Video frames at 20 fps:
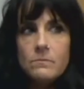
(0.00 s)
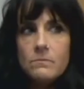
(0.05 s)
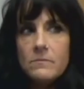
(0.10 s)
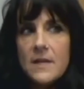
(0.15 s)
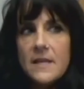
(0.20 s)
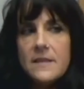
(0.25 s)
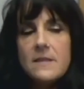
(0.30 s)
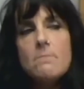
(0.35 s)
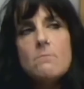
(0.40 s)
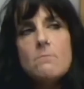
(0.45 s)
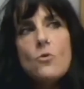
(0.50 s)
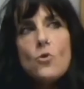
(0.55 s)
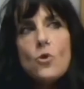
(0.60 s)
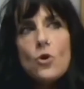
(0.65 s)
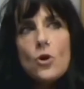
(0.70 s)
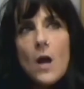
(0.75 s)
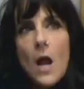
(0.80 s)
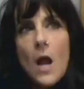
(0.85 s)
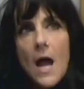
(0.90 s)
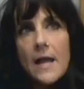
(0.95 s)
And the
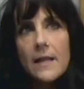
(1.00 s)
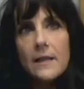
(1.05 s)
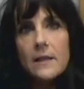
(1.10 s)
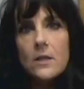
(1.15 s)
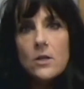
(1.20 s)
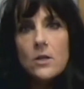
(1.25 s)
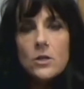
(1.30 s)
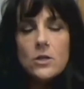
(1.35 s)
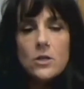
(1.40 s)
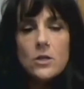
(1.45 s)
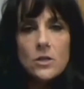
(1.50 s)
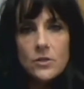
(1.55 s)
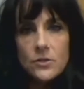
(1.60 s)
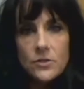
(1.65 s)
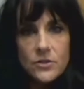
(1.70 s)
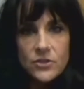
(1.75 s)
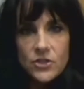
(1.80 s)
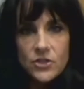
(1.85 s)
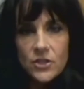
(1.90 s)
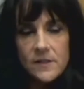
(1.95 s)
more I
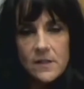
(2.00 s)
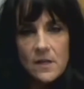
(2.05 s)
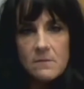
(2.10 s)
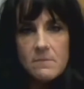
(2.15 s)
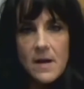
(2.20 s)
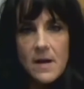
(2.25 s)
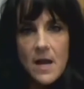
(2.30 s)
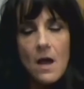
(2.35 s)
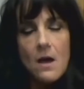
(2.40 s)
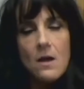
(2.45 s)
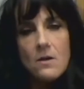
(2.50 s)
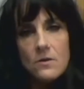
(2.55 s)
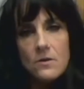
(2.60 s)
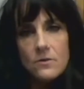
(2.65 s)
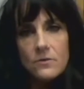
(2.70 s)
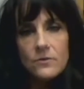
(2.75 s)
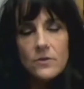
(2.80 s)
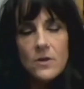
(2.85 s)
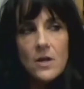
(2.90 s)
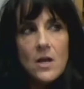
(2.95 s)
learned just on my
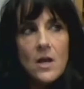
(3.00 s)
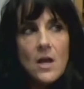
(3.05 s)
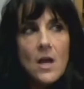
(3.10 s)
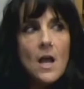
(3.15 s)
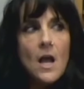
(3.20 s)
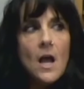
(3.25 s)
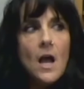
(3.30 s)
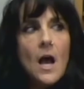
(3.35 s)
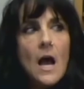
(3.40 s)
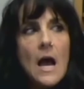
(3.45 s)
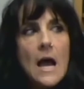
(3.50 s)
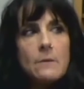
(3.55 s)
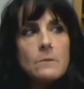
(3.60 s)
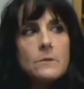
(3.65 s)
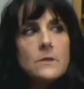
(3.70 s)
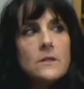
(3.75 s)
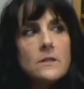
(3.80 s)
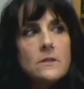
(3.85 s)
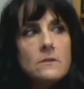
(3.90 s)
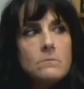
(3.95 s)
own, I
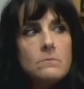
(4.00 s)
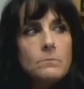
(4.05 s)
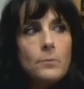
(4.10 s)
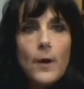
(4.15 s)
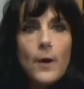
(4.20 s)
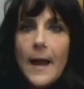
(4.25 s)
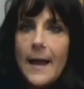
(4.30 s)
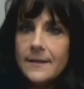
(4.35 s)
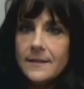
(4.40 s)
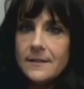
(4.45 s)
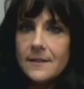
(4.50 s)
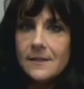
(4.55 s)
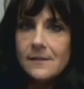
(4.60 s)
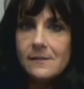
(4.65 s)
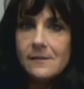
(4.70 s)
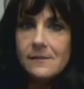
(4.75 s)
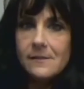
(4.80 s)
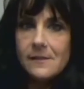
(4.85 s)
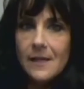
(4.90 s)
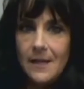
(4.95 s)
would practice
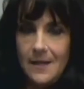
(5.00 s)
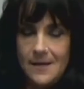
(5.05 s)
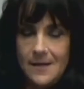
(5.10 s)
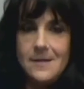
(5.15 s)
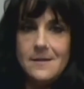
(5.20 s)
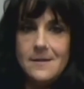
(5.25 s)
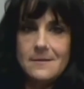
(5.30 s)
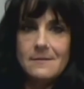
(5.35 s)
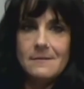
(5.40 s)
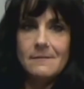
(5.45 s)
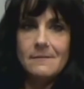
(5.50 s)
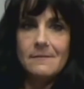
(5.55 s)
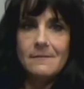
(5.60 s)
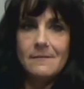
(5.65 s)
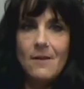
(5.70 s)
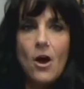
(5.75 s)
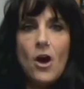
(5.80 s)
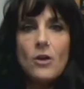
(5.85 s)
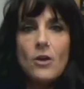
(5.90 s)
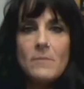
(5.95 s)
it
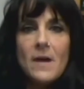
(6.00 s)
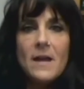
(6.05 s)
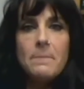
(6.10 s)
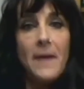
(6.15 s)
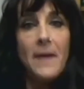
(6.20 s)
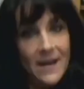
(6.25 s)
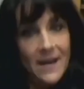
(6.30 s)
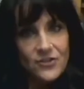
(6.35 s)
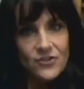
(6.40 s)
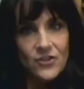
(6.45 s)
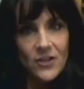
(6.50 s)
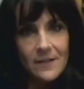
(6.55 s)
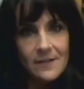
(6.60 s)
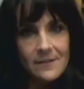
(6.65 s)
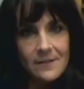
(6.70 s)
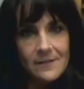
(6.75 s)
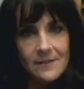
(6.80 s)
on my patients.